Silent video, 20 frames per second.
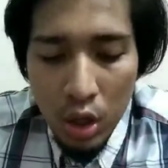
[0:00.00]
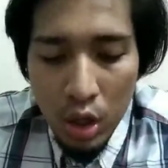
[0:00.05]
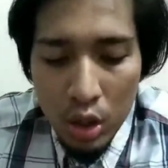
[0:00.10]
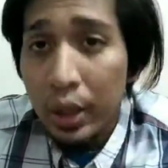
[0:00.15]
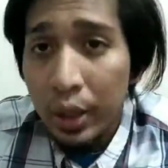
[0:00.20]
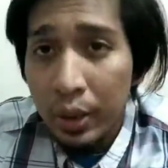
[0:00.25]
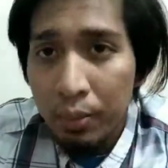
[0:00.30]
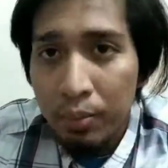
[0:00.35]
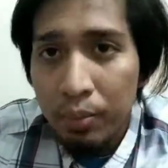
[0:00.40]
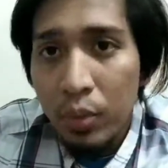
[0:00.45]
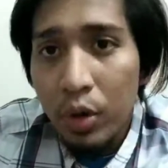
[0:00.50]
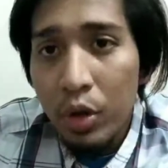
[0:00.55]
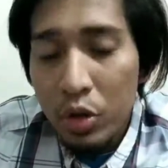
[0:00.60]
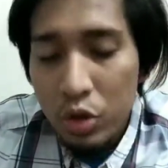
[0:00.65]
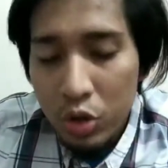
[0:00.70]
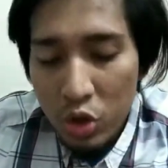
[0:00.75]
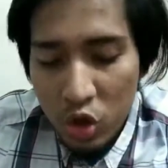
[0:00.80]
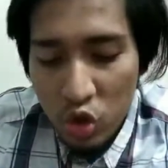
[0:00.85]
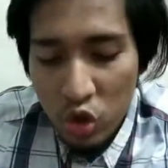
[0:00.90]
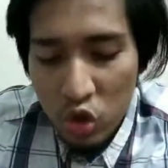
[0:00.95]
So point
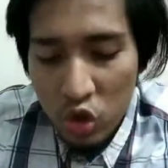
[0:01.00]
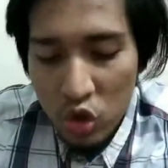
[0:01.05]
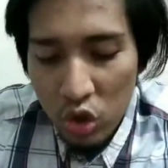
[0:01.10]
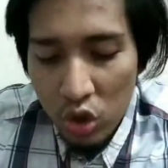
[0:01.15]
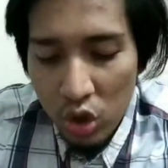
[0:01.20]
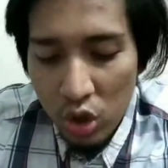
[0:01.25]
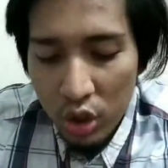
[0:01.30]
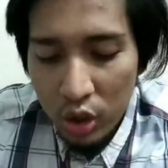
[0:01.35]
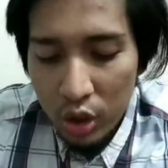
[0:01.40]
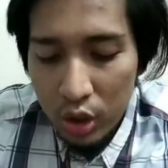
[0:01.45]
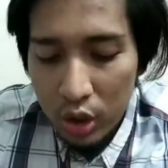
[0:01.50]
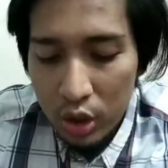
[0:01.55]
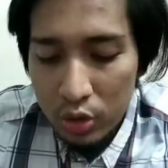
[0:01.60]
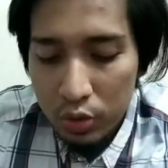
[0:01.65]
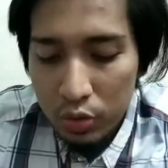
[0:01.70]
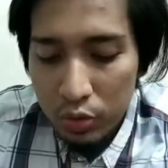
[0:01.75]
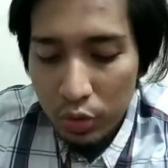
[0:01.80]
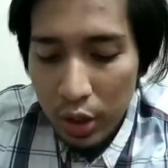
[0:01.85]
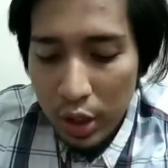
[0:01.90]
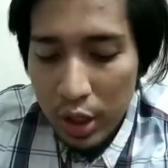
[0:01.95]
2 is
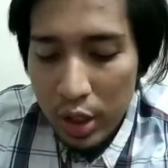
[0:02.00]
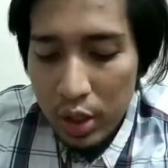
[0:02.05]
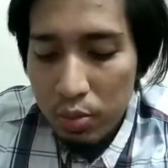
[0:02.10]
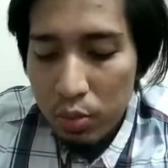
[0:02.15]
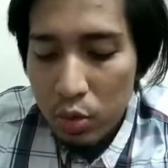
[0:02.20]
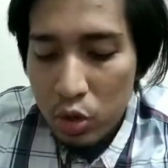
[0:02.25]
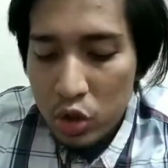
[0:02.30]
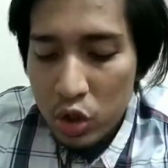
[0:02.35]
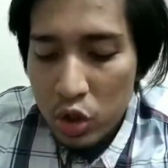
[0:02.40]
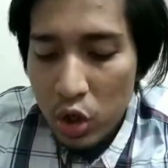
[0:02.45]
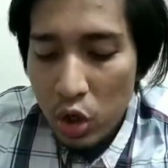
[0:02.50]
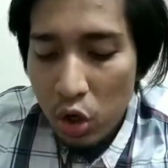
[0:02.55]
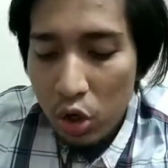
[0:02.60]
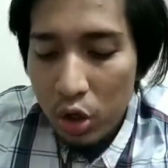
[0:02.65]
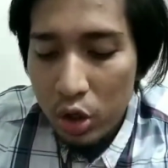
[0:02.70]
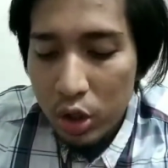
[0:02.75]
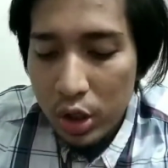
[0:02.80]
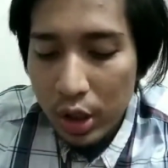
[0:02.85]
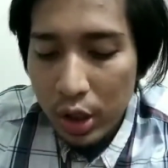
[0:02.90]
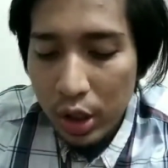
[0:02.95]
failure mostly
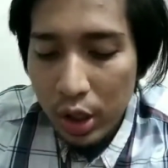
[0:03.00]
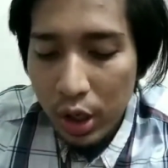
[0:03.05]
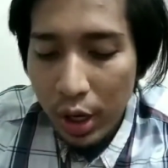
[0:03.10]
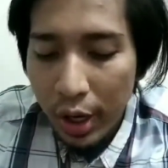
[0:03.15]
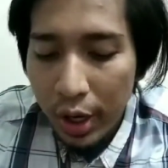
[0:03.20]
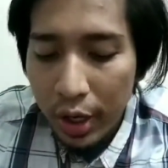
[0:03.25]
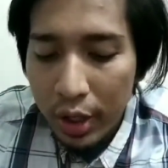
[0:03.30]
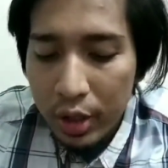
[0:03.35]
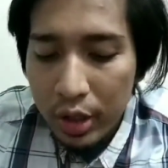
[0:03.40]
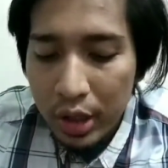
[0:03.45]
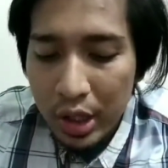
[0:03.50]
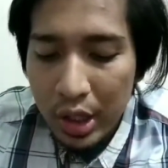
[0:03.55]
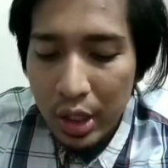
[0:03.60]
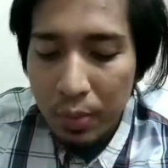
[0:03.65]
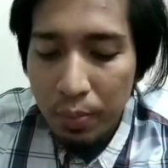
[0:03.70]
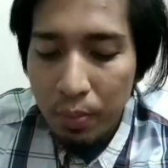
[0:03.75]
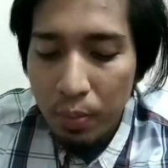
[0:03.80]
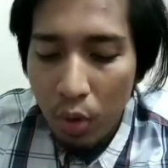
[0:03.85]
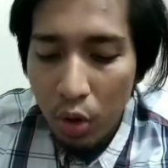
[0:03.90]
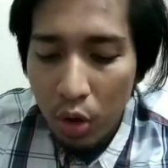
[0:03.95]
occur at the
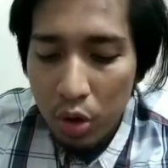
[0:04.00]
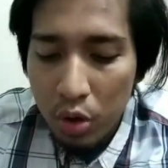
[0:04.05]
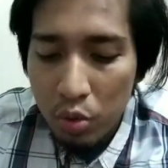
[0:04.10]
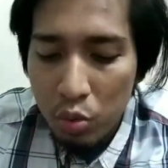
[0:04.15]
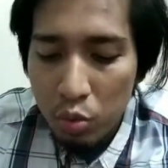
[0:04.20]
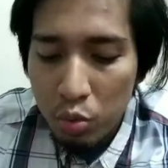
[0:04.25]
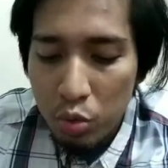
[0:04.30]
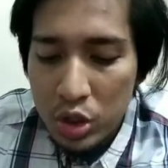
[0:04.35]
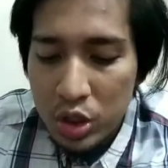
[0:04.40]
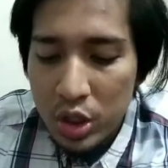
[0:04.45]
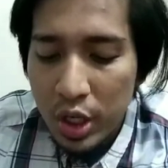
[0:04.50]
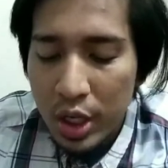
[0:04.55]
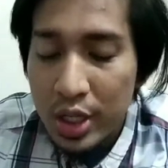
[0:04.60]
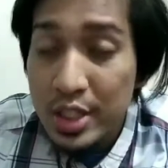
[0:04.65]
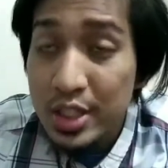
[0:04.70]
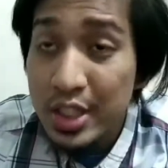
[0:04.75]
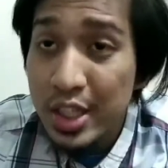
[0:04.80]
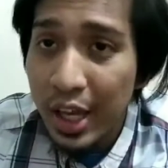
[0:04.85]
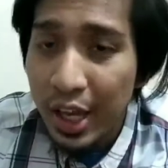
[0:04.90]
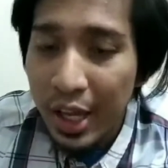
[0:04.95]
point which
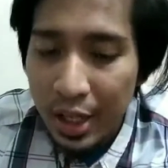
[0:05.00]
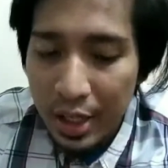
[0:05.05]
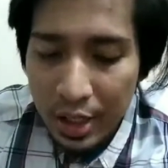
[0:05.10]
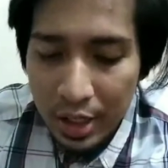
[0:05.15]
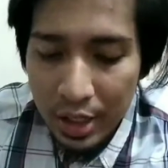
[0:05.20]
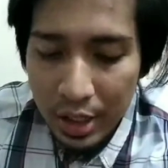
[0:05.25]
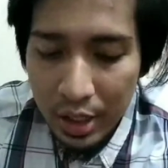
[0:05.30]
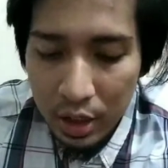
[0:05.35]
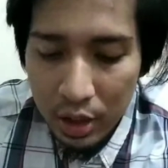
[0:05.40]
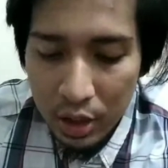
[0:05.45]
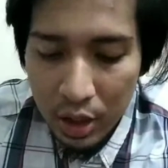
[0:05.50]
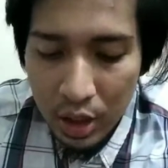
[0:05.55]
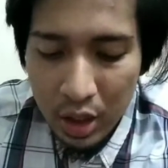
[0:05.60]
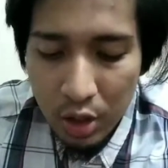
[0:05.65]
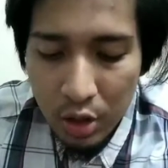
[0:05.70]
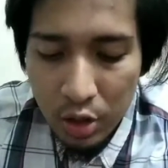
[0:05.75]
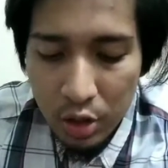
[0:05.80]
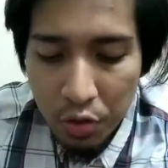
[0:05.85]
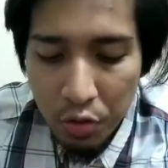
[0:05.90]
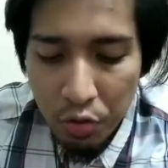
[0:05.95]
has any internal
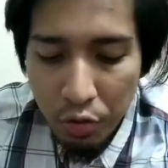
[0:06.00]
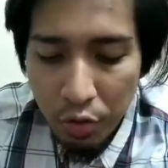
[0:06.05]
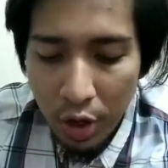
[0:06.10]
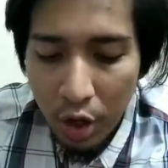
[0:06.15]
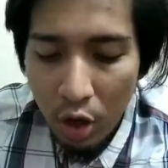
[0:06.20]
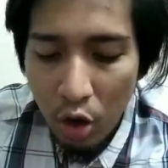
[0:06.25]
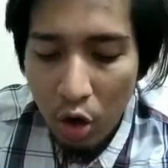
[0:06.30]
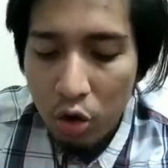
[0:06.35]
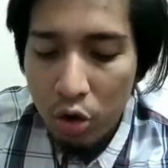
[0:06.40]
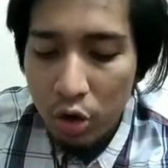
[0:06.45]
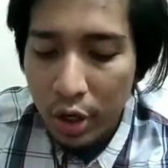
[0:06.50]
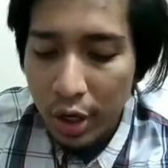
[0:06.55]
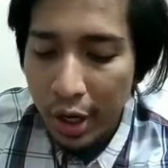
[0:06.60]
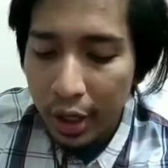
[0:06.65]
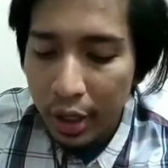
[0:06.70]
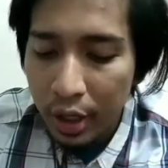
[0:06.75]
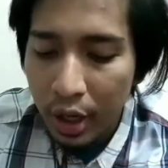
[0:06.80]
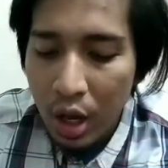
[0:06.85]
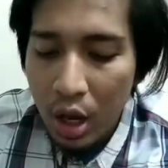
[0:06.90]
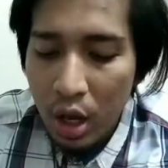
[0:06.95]
defect or crack.
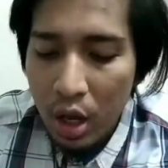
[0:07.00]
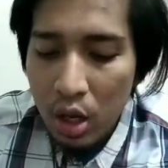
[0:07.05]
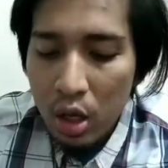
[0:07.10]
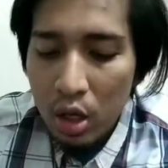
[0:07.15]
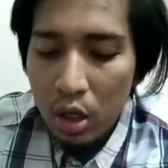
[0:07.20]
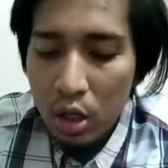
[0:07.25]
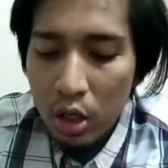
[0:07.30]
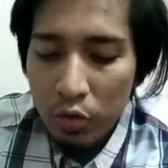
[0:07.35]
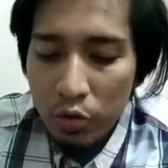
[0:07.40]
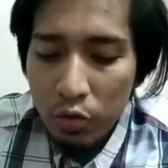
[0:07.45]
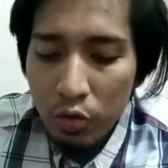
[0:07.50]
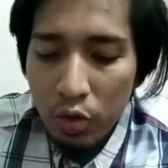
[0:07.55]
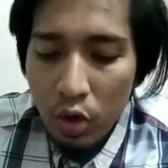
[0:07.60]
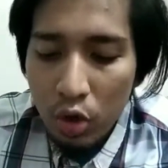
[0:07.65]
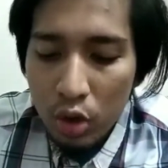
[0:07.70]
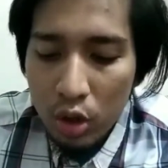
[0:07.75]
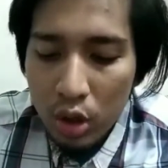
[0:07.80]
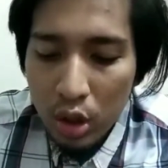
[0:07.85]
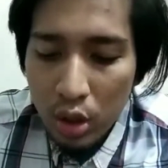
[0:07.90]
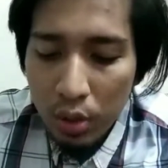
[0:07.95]
If not,
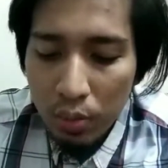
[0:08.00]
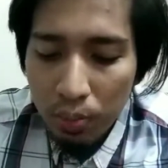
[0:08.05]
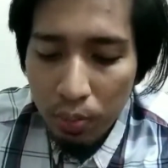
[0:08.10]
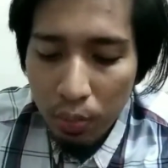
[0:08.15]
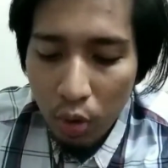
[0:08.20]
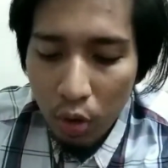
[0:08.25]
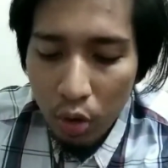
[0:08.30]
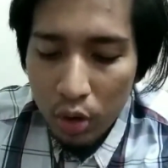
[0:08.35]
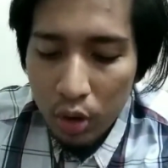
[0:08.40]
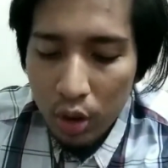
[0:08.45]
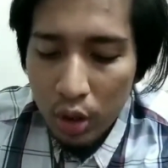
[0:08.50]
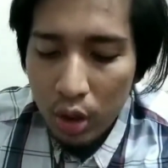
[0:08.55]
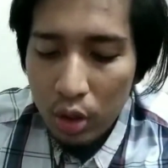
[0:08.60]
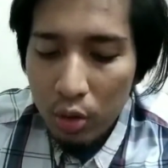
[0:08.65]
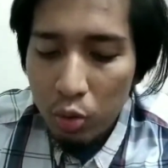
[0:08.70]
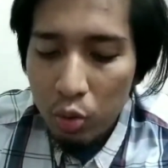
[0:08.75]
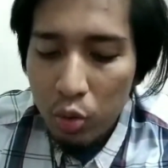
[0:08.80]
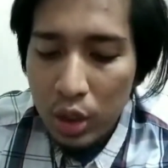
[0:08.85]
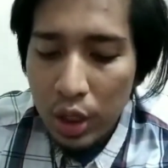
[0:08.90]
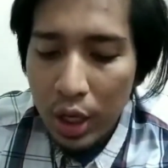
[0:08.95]
the point
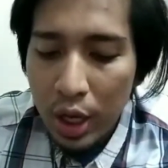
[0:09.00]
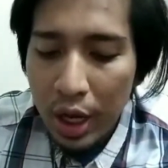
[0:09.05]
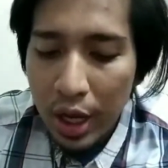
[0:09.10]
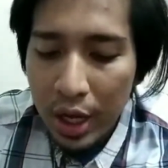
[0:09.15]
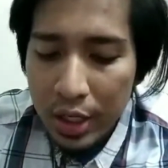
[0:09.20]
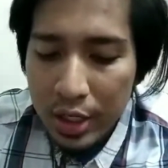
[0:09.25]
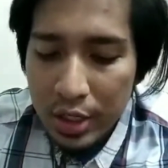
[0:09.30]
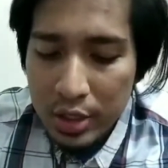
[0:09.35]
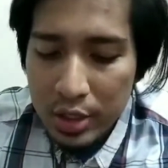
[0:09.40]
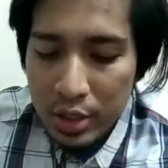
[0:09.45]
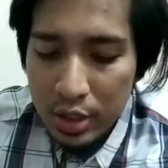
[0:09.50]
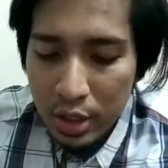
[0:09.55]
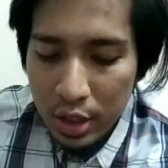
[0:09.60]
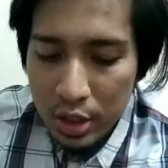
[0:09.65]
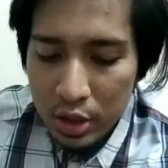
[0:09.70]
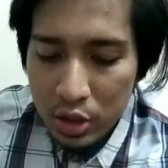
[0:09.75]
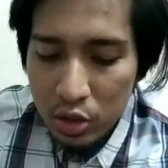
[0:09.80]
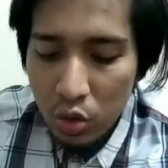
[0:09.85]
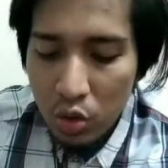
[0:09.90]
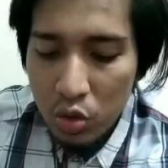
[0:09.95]
with highest
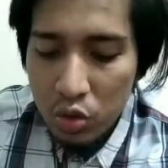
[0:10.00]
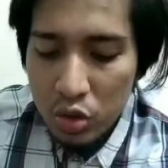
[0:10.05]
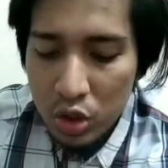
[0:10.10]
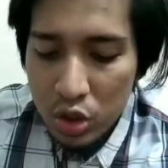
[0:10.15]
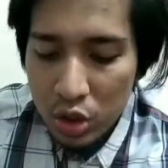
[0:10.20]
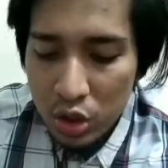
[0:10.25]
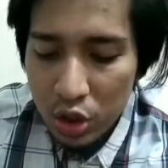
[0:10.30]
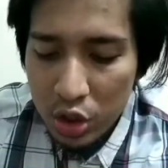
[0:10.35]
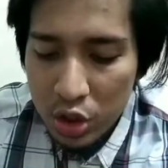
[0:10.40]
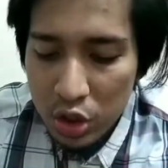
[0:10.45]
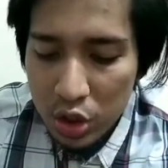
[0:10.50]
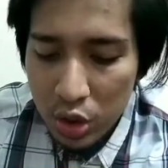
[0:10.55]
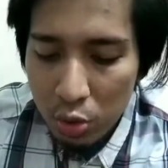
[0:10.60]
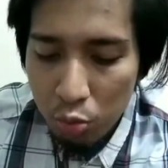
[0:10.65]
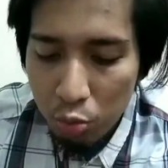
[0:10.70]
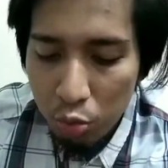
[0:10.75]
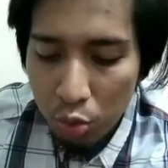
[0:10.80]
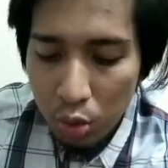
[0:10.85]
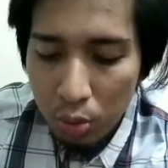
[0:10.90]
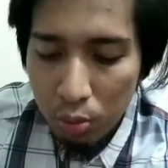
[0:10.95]
stress concentration
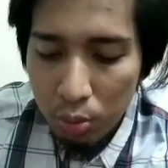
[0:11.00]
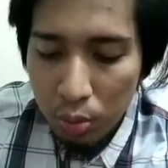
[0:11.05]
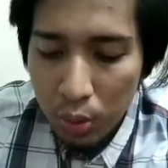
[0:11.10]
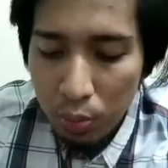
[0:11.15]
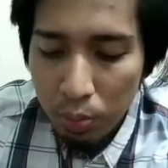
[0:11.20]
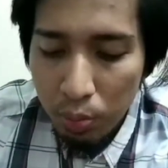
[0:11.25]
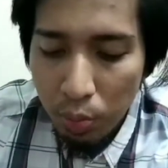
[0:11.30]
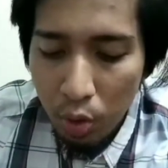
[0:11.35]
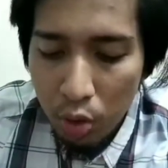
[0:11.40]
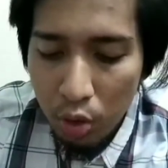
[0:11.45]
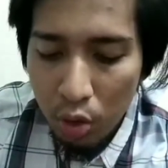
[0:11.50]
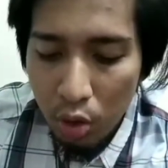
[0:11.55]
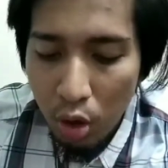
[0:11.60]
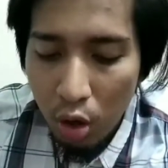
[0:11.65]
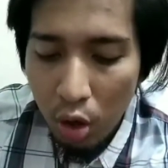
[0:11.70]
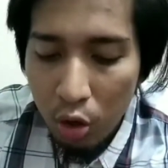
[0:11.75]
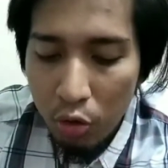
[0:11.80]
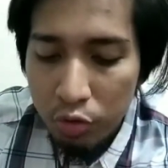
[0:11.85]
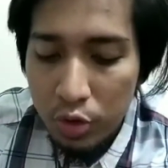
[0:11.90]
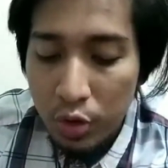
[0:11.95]
will be point
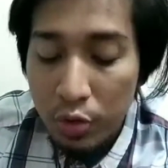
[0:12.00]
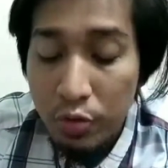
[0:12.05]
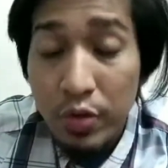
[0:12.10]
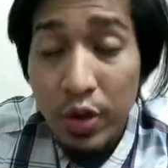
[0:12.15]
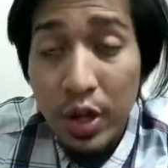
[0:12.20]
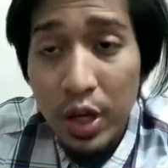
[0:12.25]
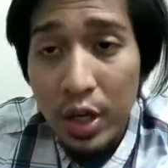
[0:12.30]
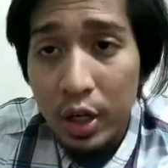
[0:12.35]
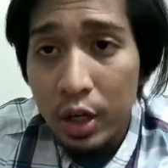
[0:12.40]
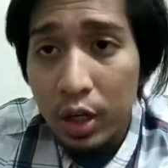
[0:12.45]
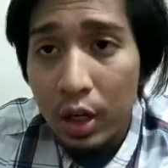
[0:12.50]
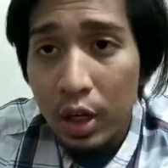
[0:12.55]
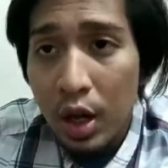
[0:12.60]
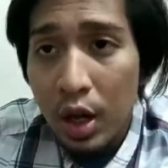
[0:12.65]
of the failure.